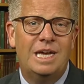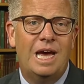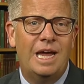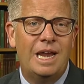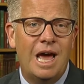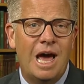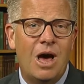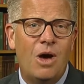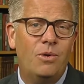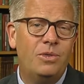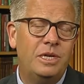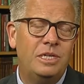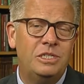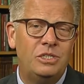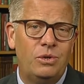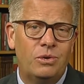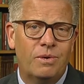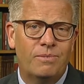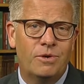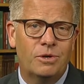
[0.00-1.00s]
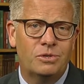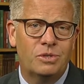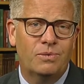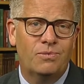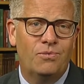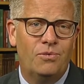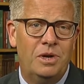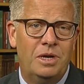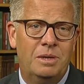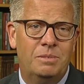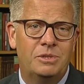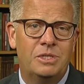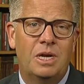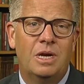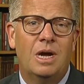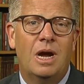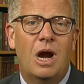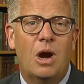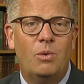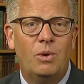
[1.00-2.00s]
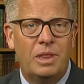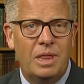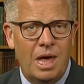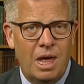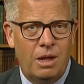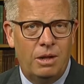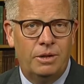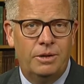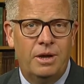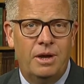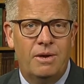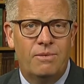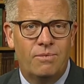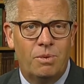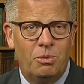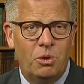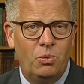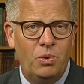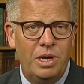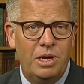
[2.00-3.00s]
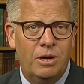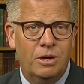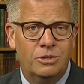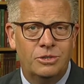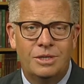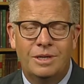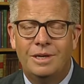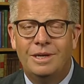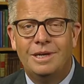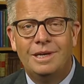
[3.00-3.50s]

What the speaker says: on how these universal freedoms are withheld from the Uyghurs,